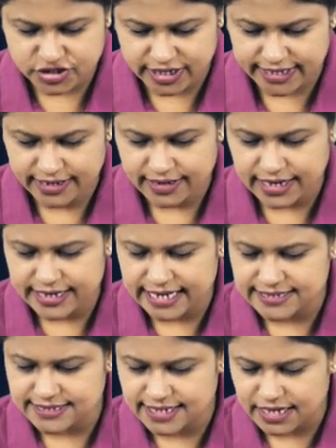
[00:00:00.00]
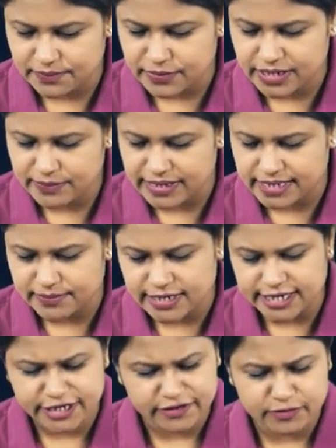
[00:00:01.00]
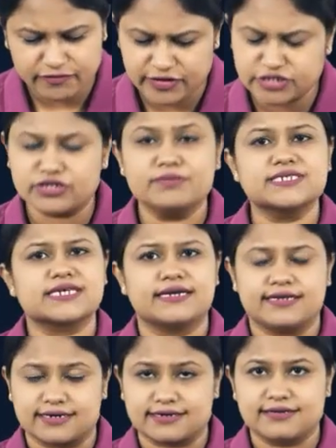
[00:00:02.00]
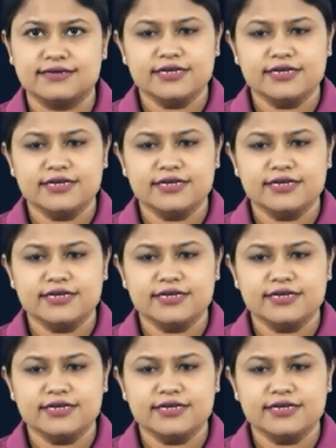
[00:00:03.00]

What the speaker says: J against the company make him guilty of professional misconduct?